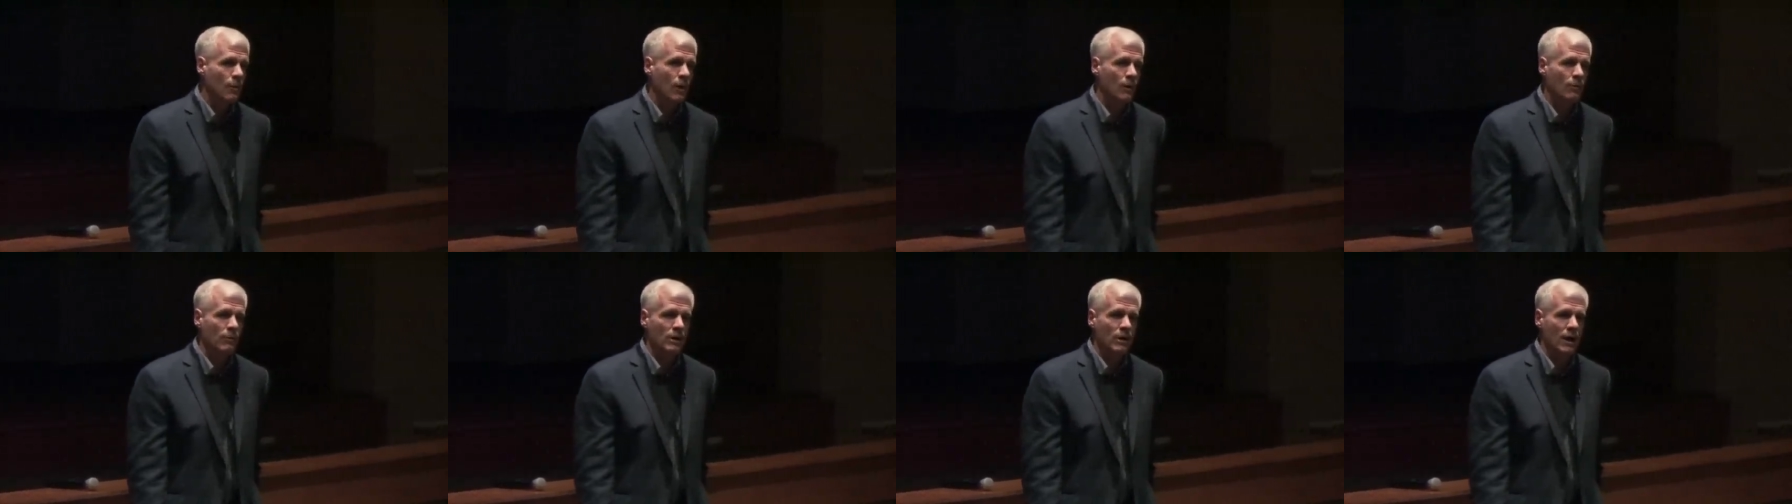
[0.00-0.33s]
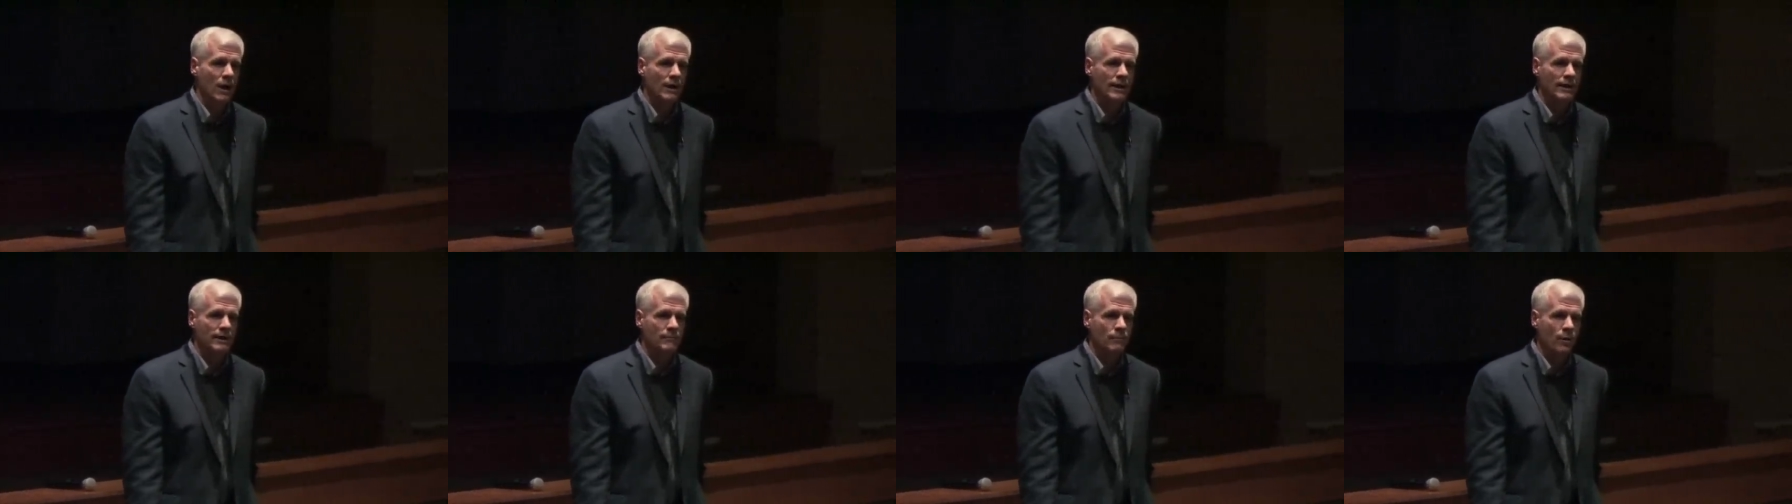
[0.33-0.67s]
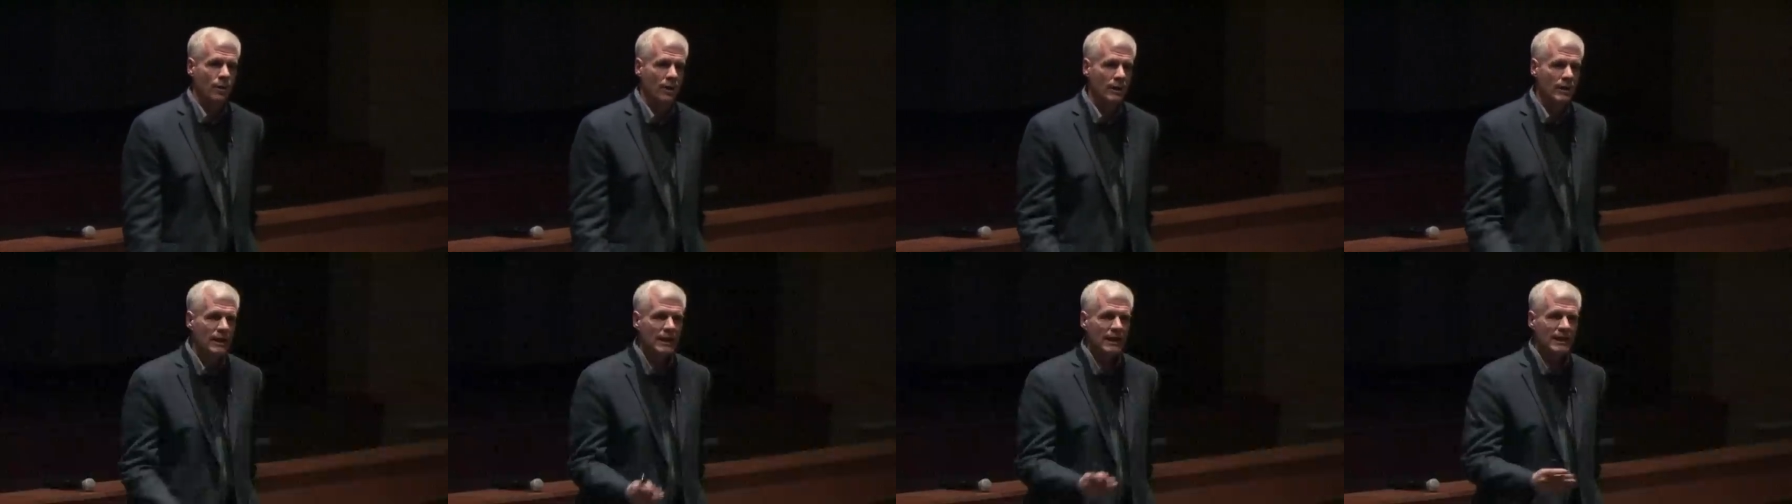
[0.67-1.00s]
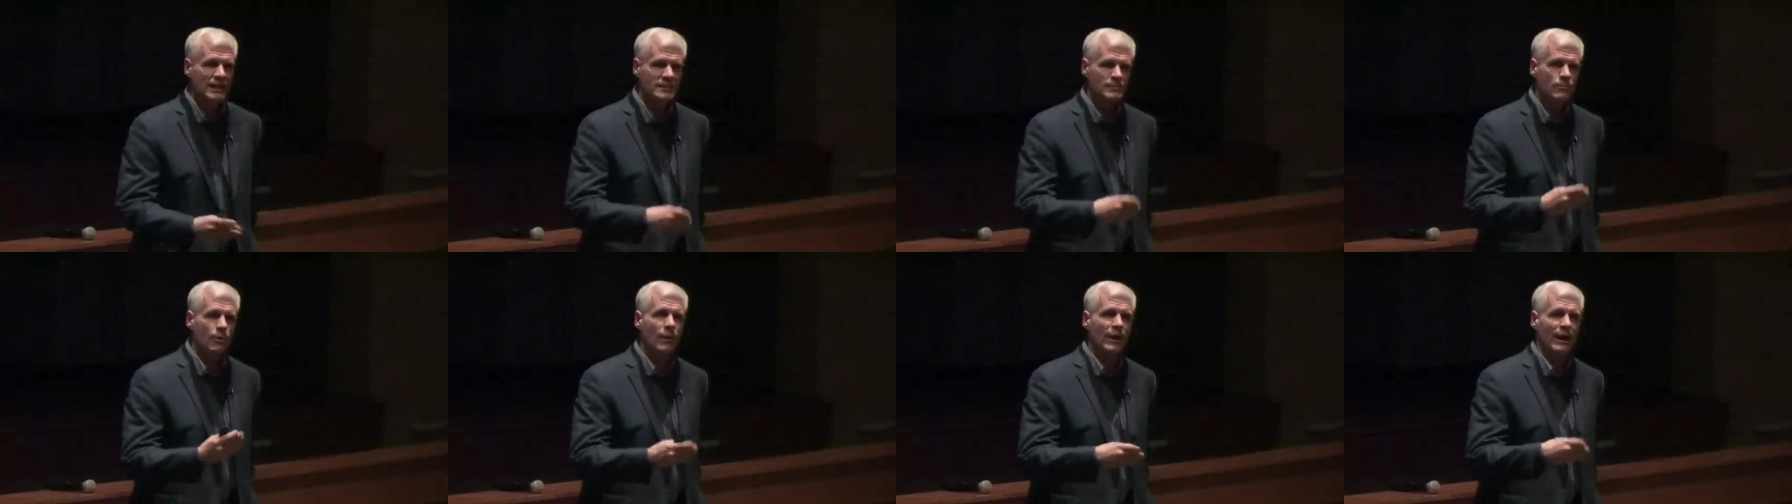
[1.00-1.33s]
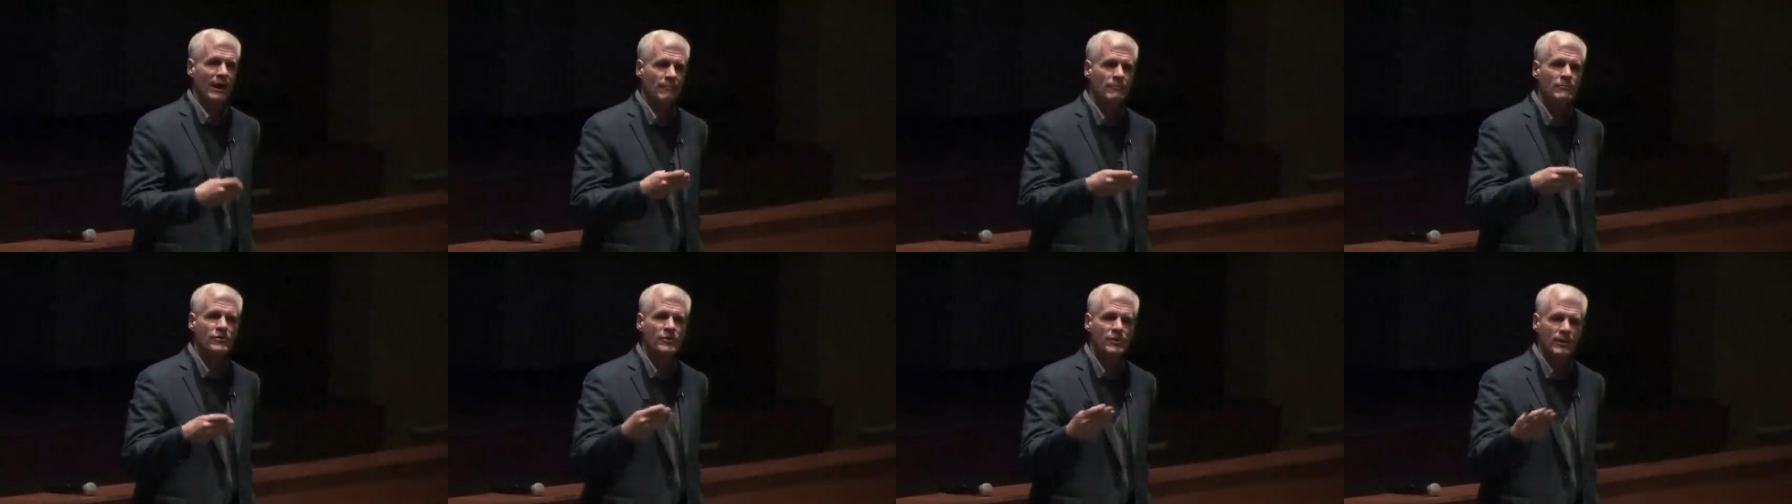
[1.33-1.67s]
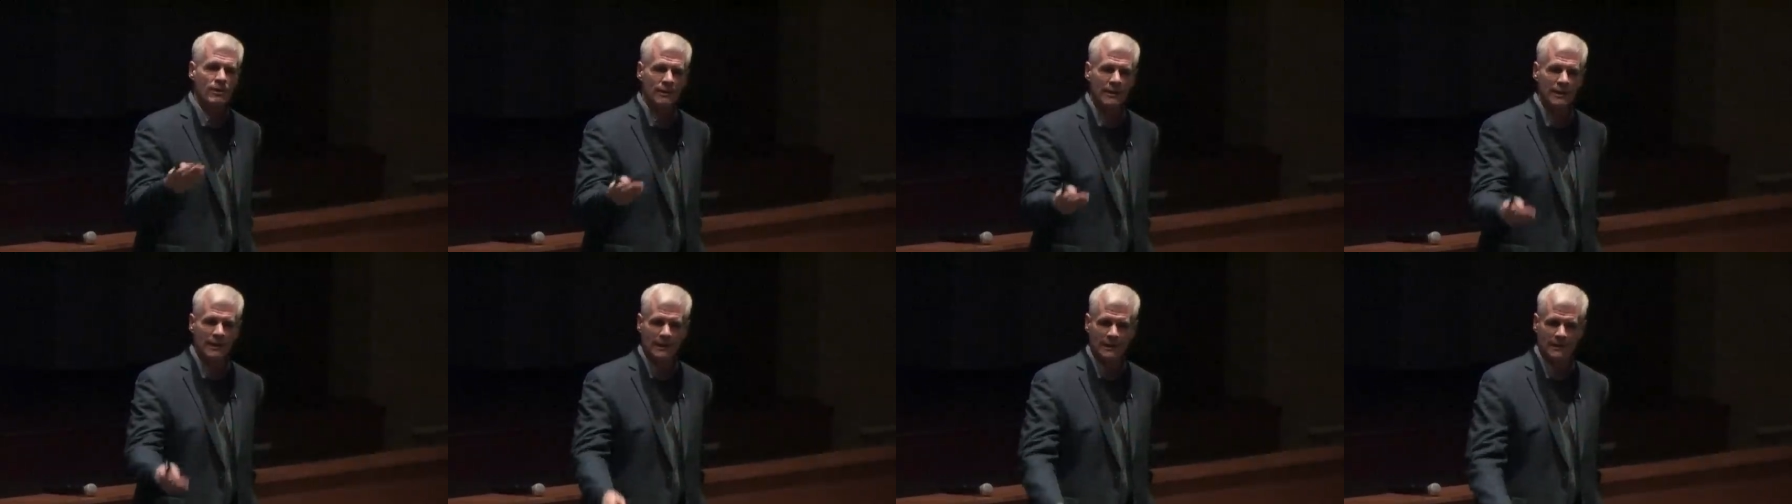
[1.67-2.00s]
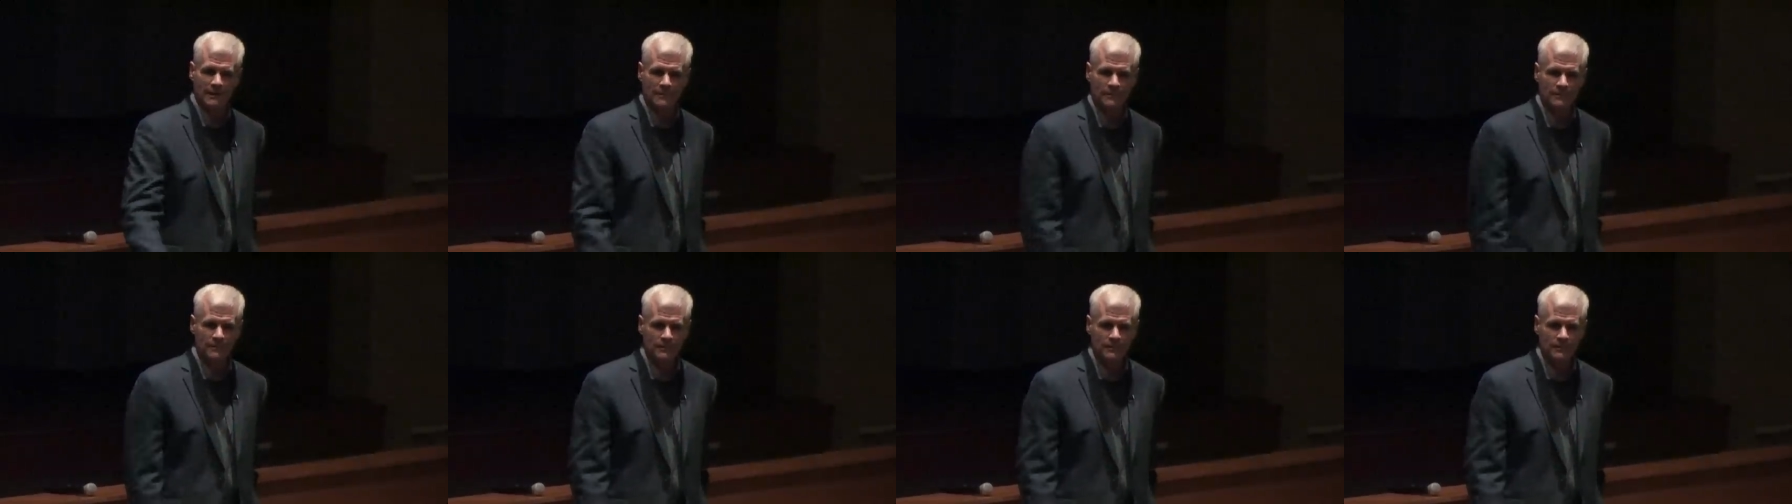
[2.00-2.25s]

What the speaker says: well regarded anymore. It's more M theory now.